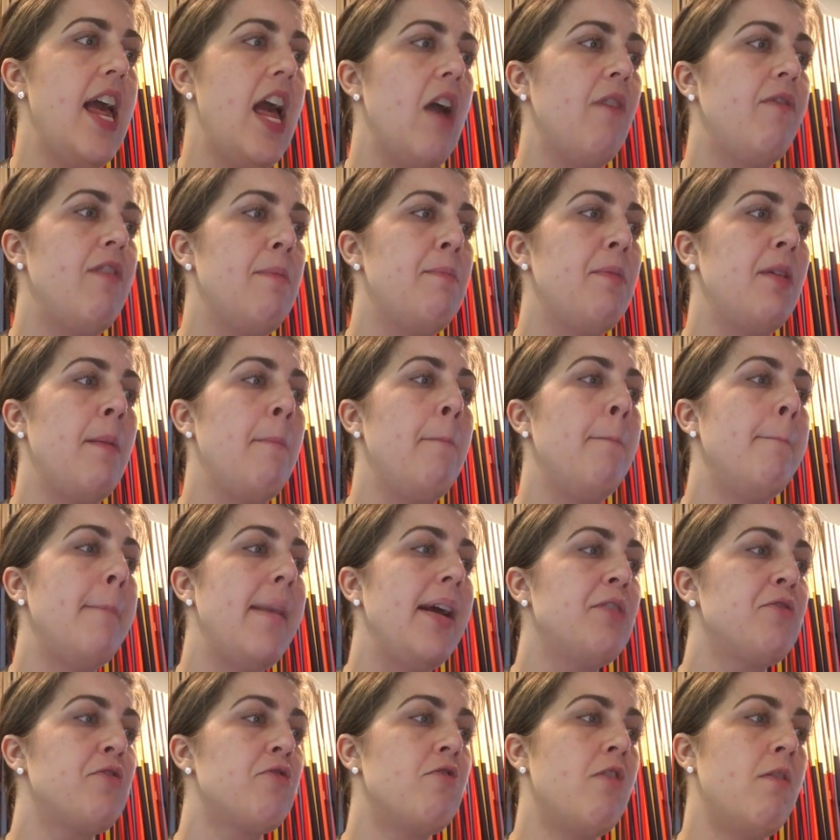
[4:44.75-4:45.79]
If we put a
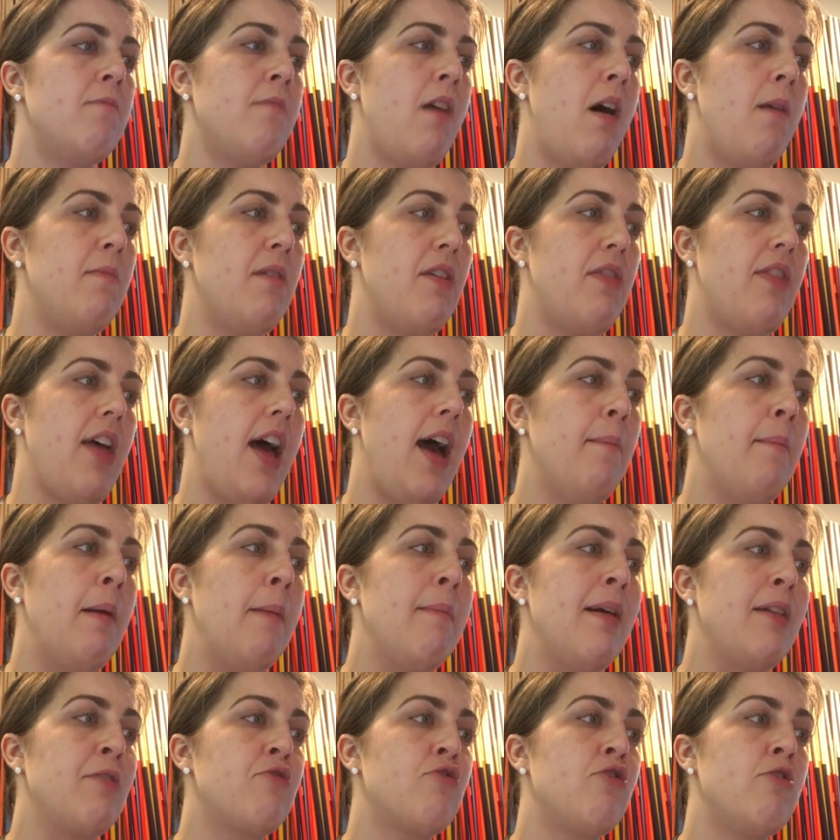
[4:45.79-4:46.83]
metronome on with that, my
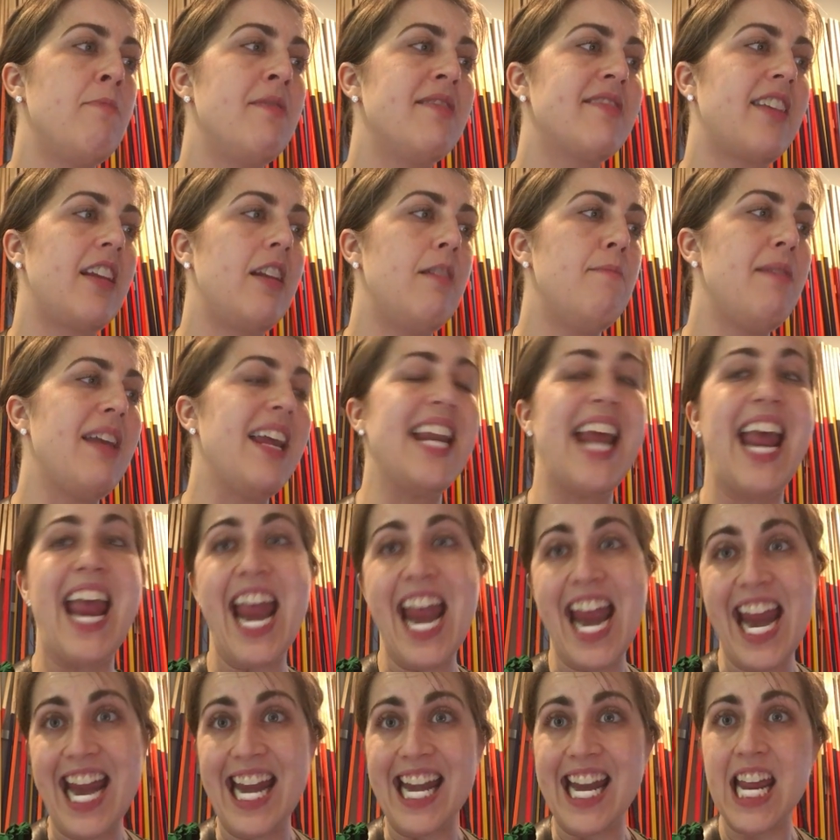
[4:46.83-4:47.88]
metronome is going to be at
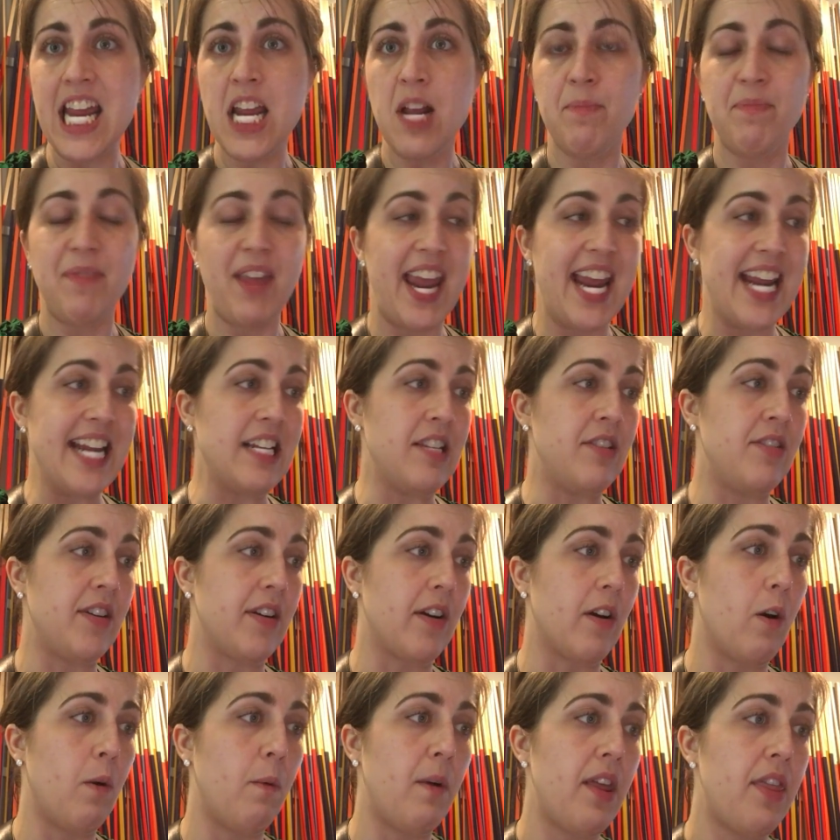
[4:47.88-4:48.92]
80
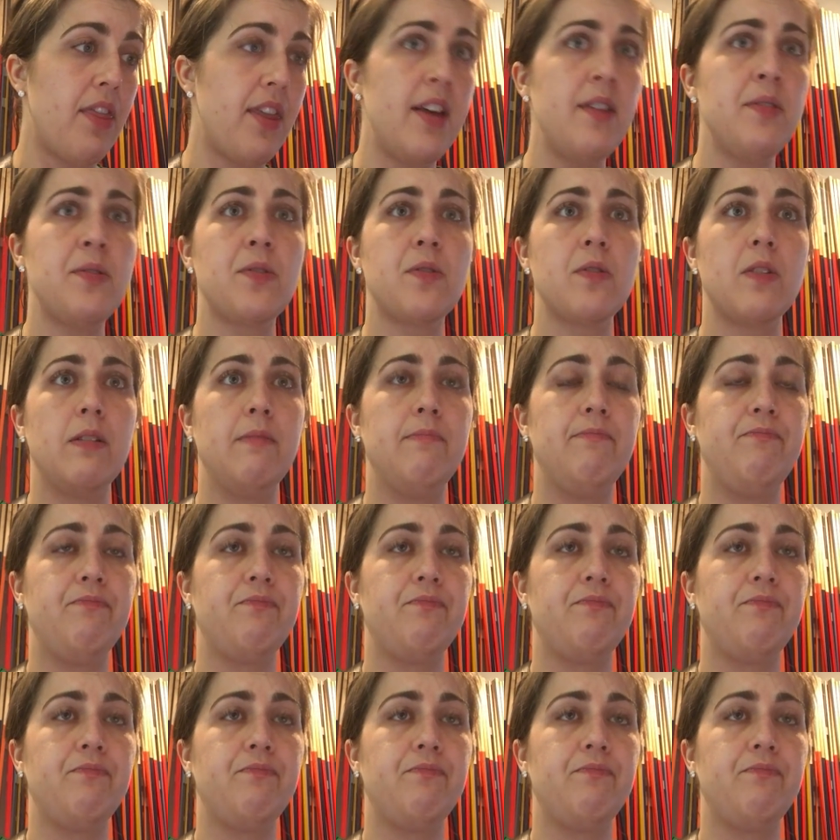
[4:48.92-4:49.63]
with this.